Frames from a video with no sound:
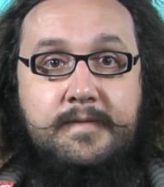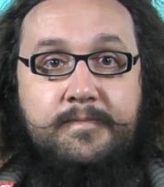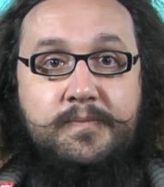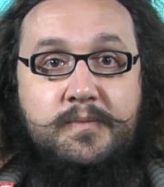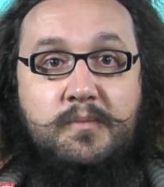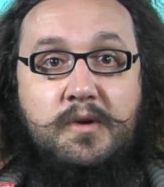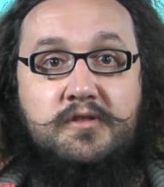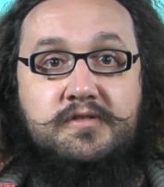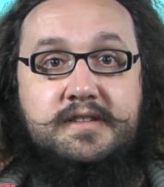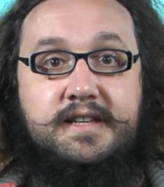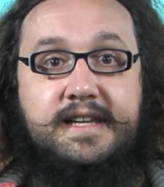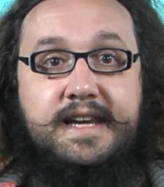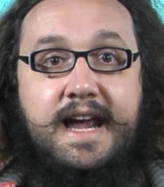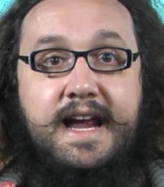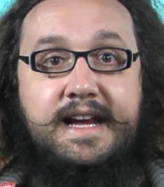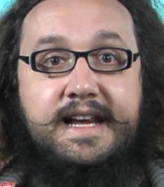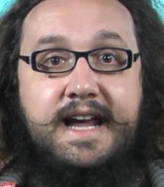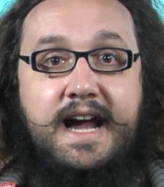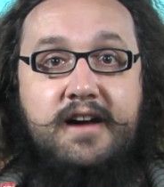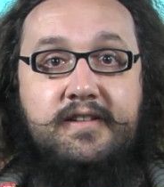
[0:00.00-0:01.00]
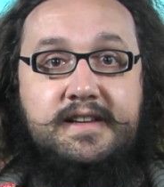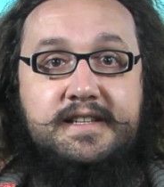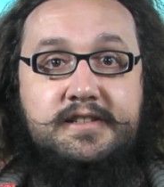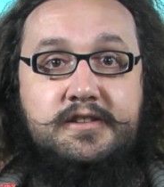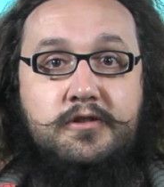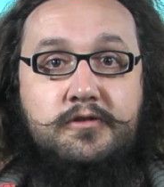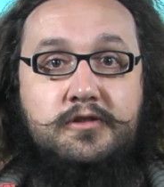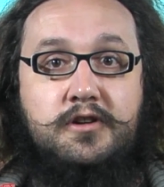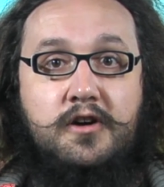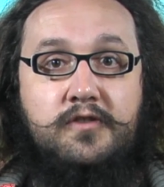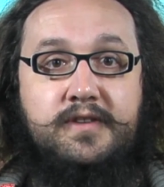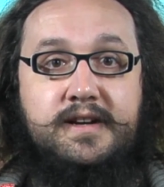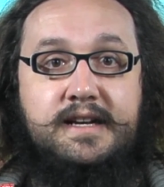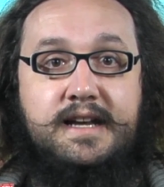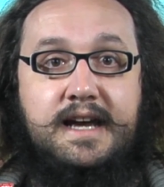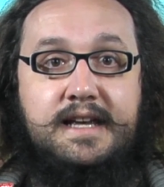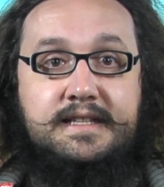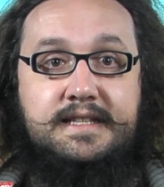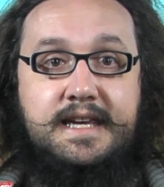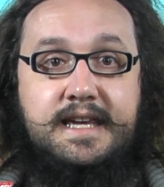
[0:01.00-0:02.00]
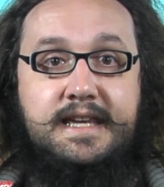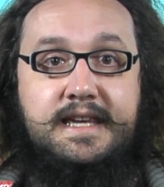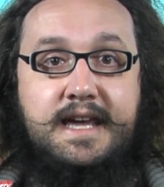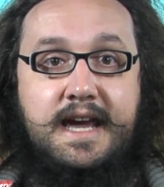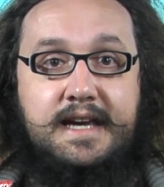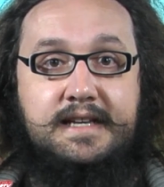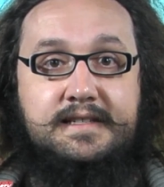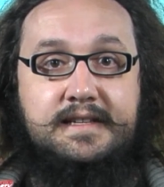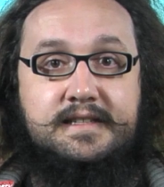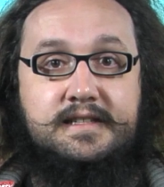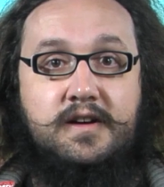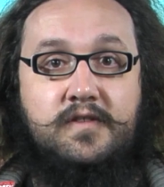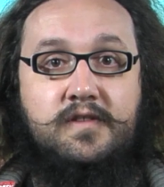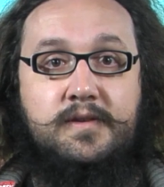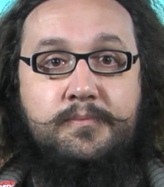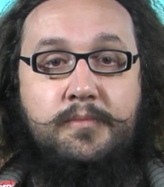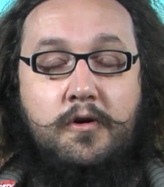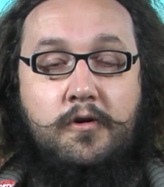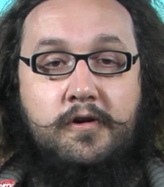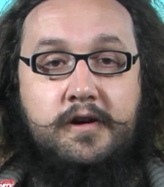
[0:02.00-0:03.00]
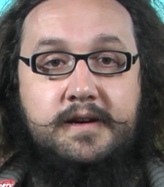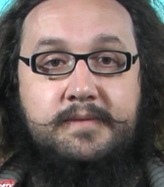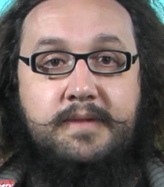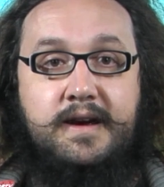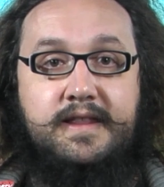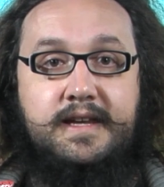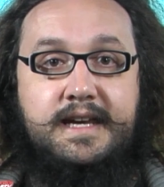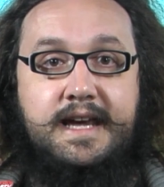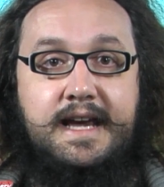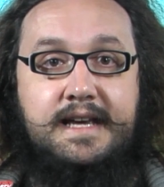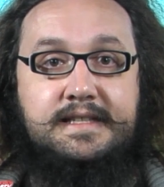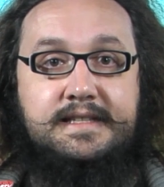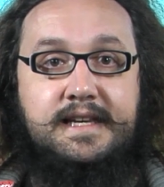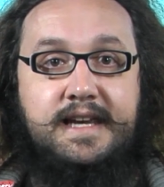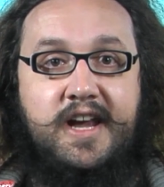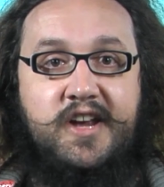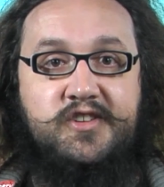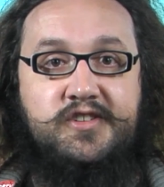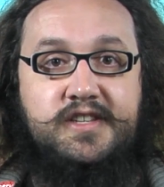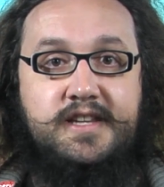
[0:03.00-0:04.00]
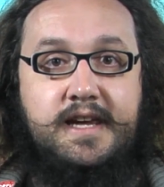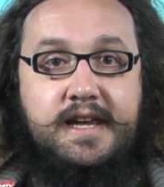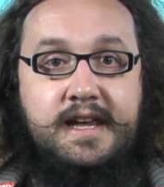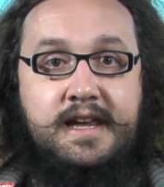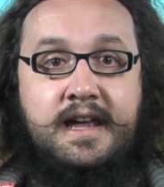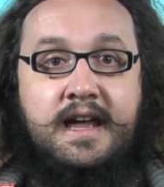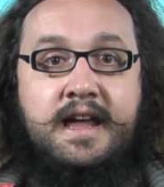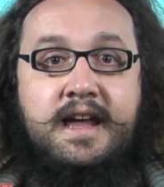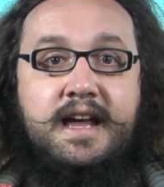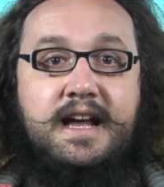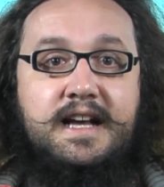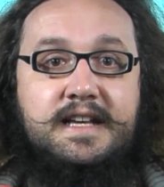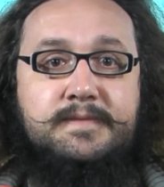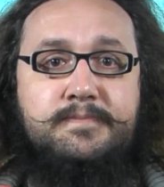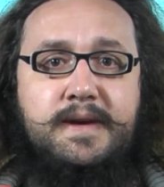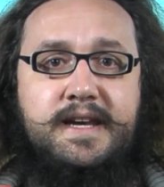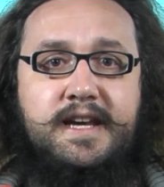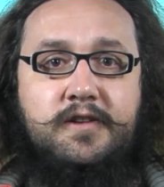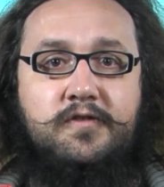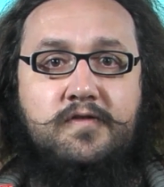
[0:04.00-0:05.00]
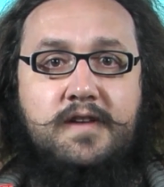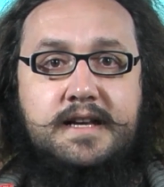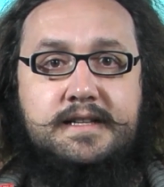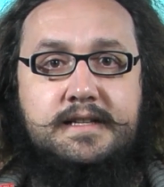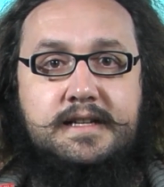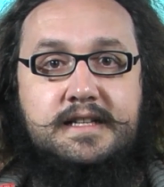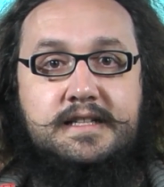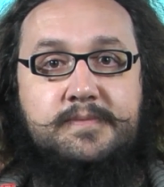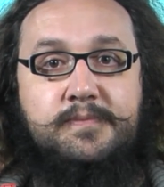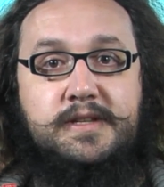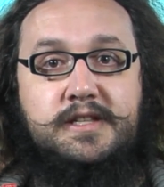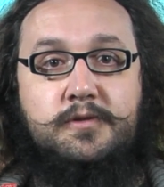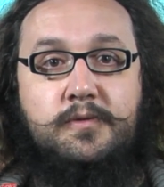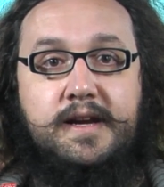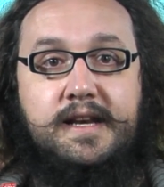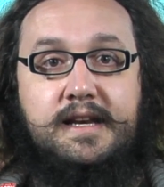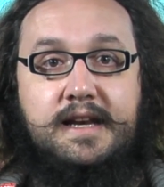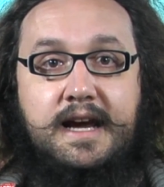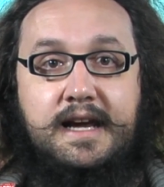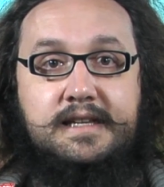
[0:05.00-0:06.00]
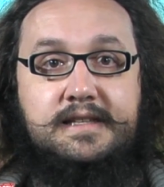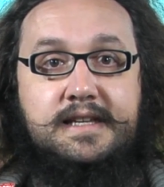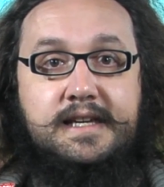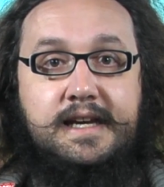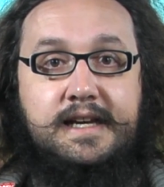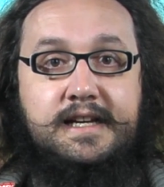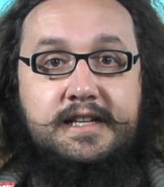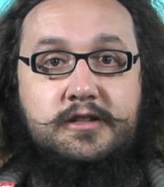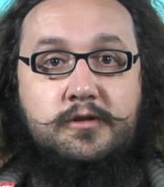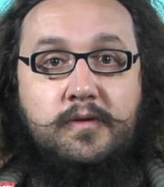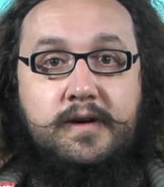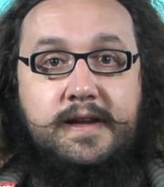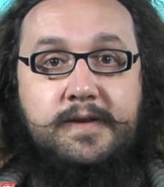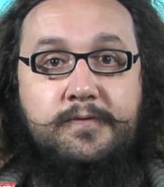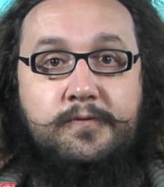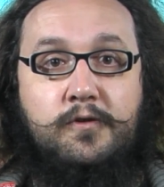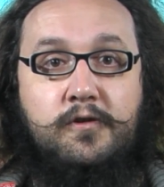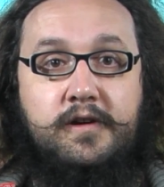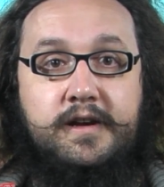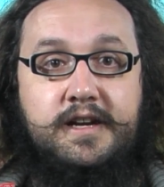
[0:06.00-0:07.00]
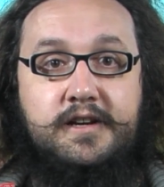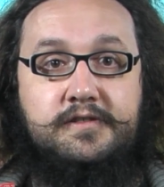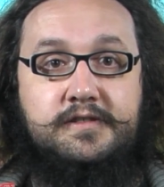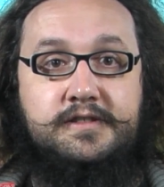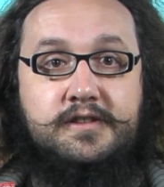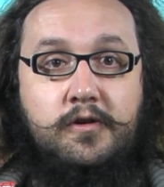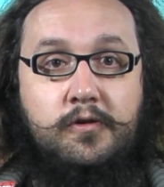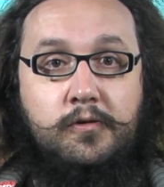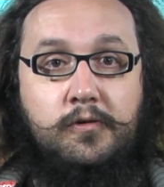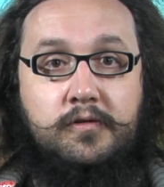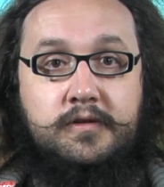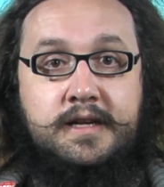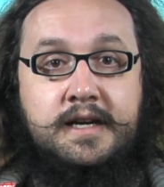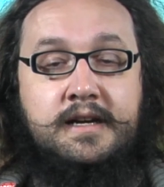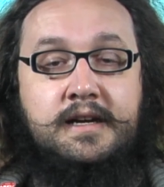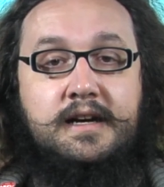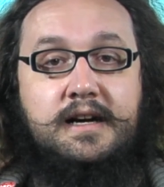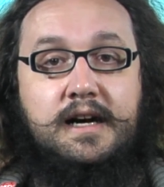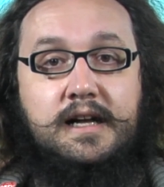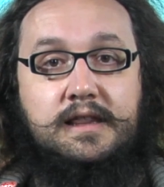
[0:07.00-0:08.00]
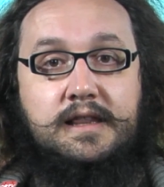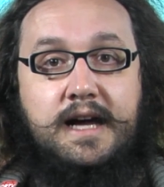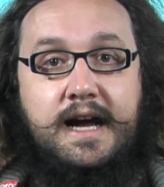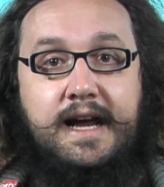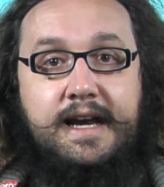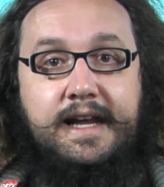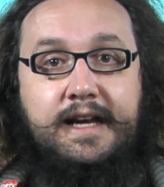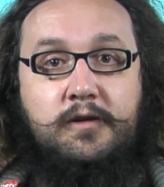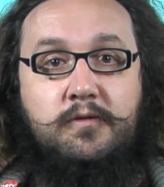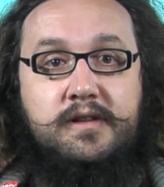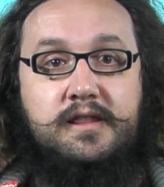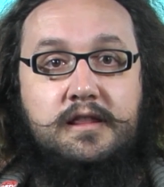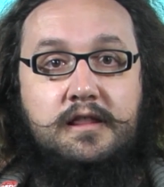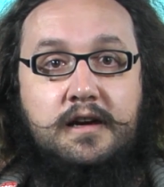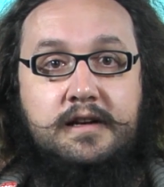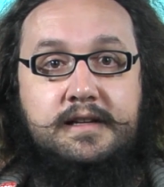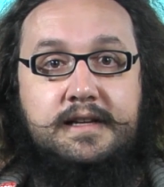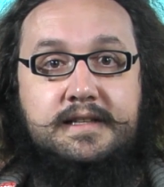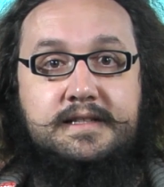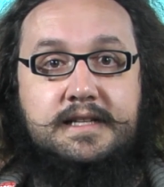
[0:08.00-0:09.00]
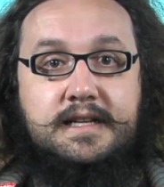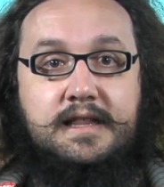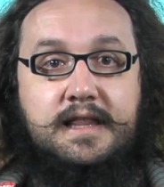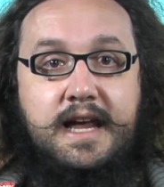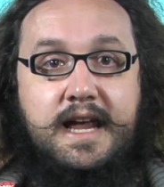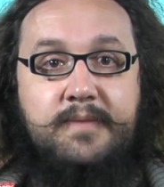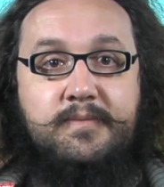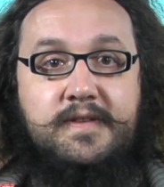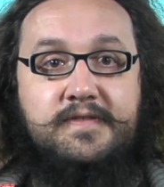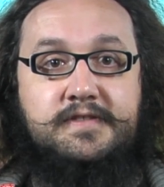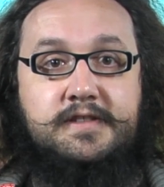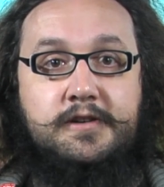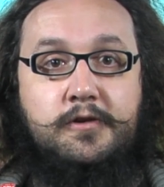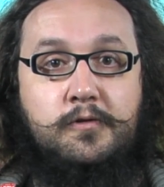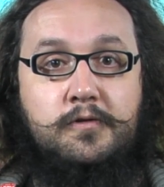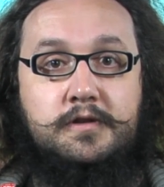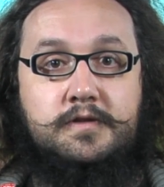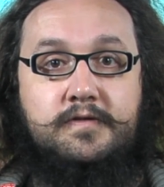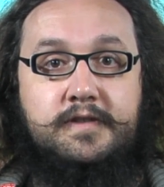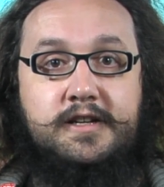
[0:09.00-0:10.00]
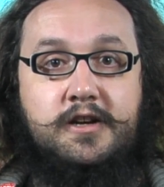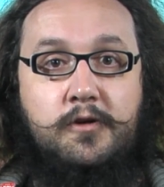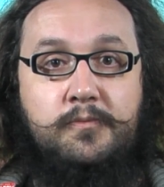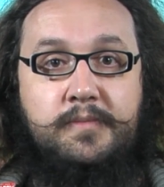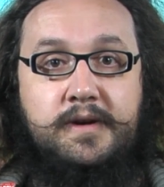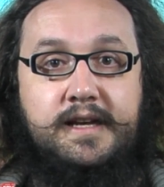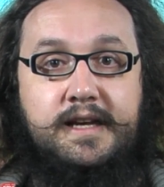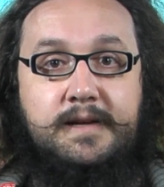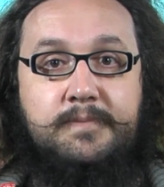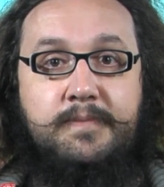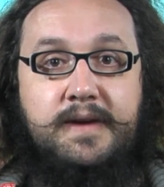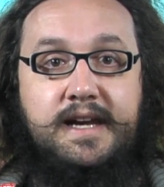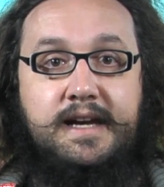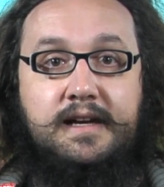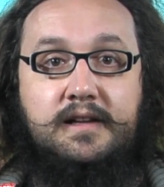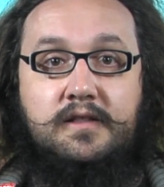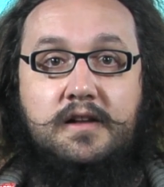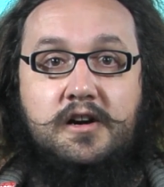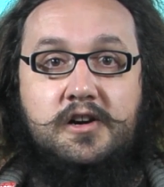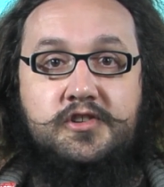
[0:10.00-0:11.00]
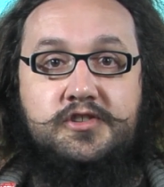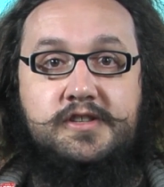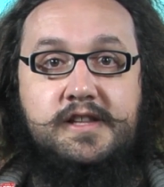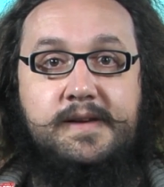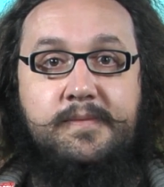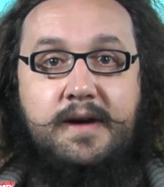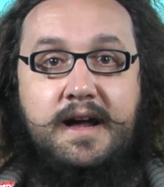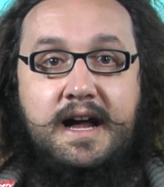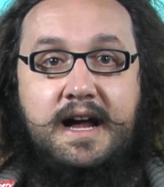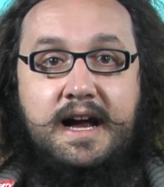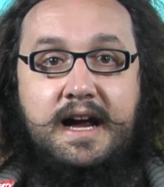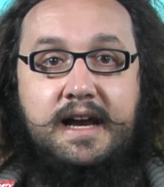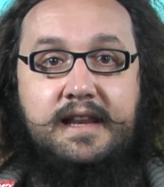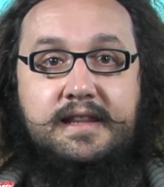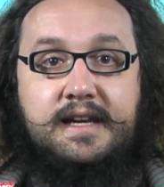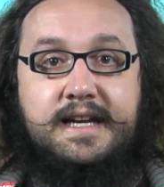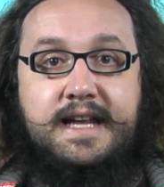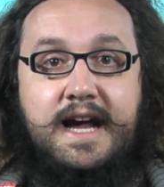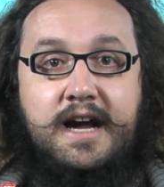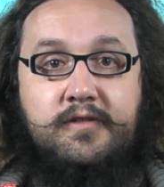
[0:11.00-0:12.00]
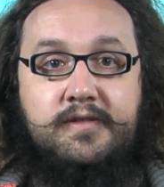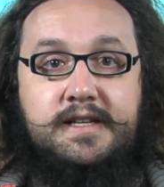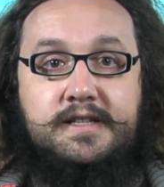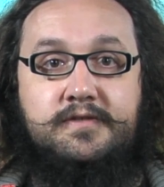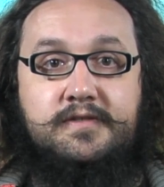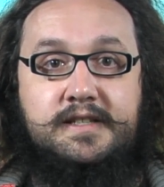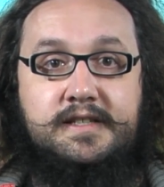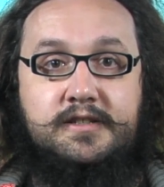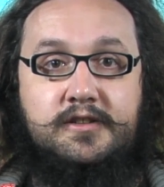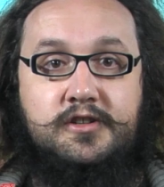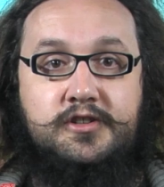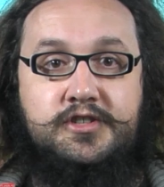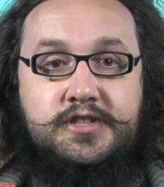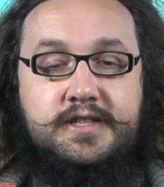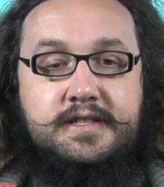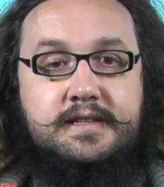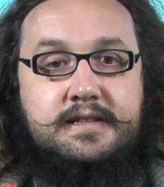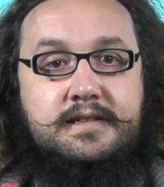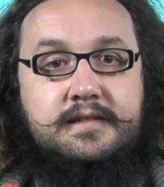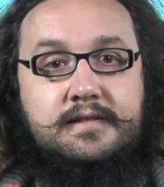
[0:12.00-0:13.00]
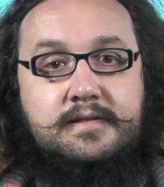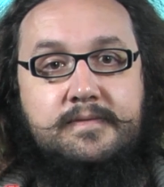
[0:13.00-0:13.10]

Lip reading: Most of Kent County's new COVID-19 cases are reported by the KCHD as being residents between 19 and 24 years old, aligning with London's claim of schools reopening being largely behind the county's resurgence.